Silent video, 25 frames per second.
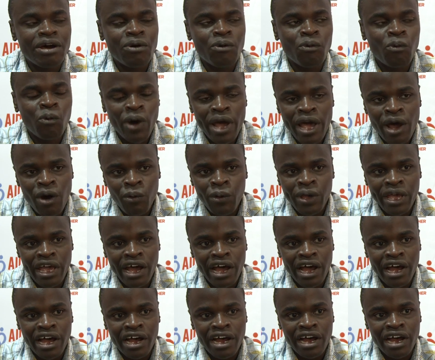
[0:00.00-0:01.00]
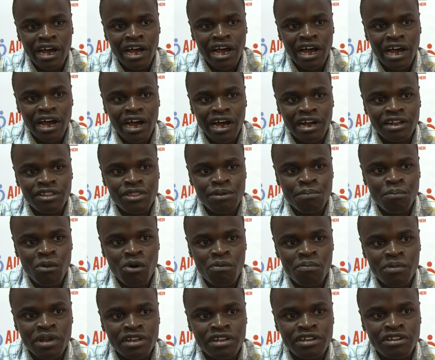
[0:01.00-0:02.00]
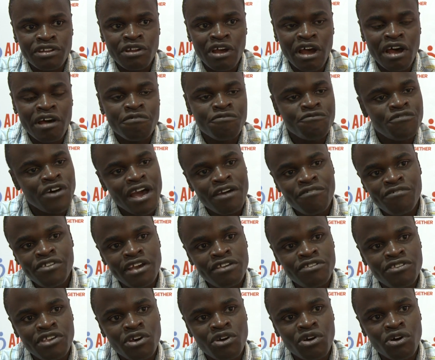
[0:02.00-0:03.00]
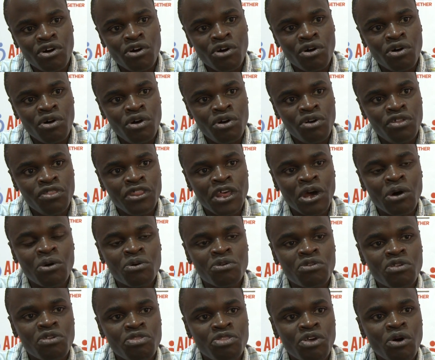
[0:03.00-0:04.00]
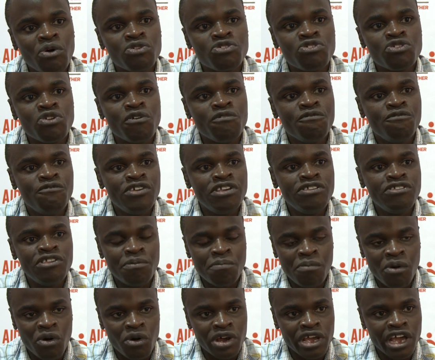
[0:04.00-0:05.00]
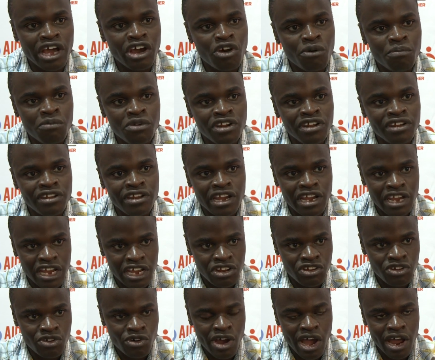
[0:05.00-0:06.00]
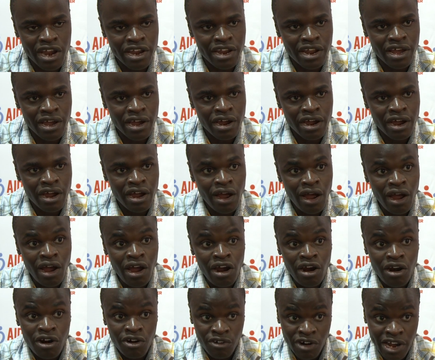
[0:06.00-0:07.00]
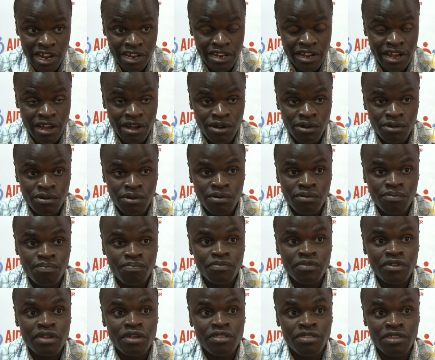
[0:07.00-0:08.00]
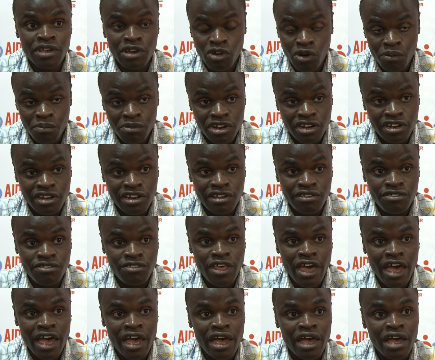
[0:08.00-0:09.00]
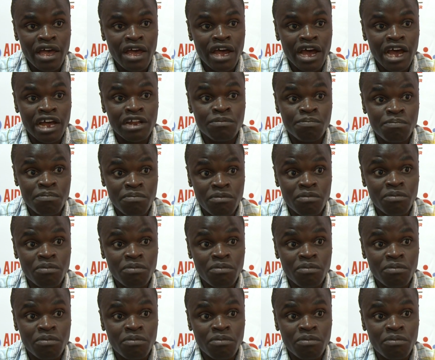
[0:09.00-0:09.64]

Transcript: Where we are at the moment, 5 years ago, there was no visible gay community in Uganda. Right now, the community is there, and